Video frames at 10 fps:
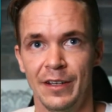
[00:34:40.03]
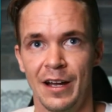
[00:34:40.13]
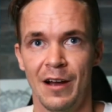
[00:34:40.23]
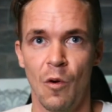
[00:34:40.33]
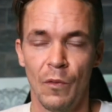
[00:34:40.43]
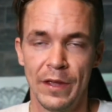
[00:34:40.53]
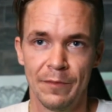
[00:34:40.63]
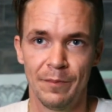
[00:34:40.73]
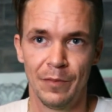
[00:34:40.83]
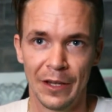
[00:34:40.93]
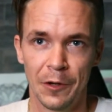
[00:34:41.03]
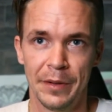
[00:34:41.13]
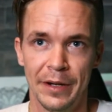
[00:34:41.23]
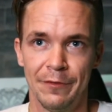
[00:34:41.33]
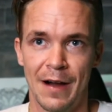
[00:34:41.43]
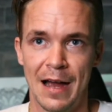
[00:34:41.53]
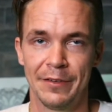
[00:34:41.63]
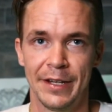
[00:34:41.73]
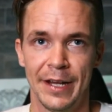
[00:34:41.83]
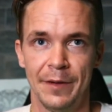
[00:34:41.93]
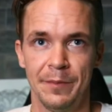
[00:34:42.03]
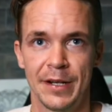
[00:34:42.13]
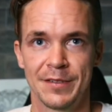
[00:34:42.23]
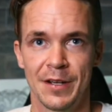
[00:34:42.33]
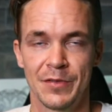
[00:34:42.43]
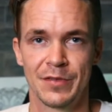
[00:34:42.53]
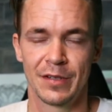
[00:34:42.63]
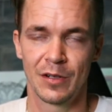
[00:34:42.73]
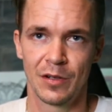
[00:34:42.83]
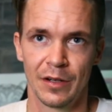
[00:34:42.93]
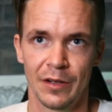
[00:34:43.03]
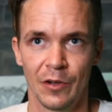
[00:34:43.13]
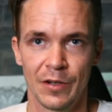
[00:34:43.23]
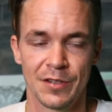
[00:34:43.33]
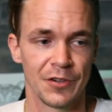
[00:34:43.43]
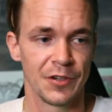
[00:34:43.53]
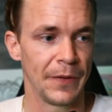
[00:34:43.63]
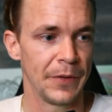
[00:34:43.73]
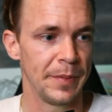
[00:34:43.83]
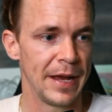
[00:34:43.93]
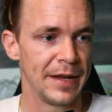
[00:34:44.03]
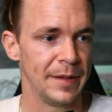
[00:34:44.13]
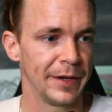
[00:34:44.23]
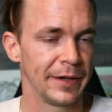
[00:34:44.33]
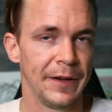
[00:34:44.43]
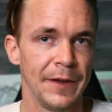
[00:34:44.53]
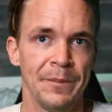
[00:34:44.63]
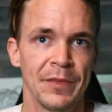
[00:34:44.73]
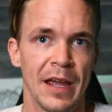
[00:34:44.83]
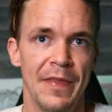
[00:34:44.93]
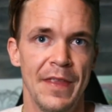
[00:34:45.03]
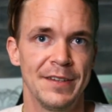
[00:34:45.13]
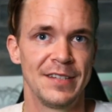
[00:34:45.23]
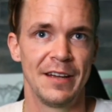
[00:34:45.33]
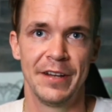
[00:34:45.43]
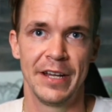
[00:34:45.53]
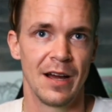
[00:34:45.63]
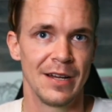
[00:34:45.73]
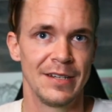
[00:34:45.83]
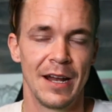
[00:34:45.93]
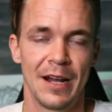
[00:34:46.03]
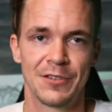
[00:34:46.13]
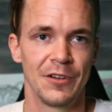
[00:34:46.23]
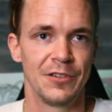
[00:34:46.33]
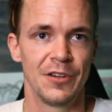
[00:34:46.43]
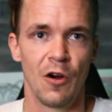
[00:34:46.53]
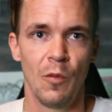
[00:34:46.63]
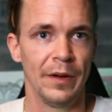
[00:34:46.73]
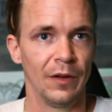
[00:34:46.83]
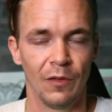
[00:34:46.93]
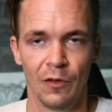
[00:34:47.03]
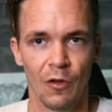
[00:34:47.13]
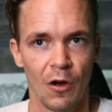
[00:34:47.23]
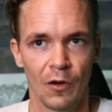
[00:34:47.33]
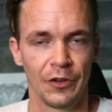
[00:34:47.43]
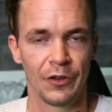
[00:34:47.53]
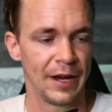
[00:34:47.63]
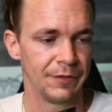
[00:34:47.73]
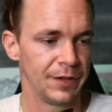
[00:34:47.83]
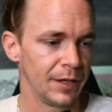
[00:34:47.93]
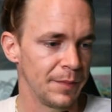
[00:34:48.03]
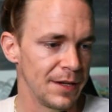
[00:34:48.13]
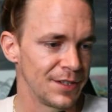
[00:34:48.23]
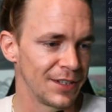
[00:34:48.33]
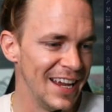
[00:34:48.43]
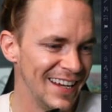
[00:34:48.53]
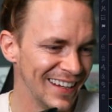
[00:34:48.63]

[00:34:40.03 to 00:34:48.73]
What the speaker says: only a little bit at 5 again because I was a little concerned about the pandemic. And then 7, 8, 9, 10, I started to open longs on everything basically.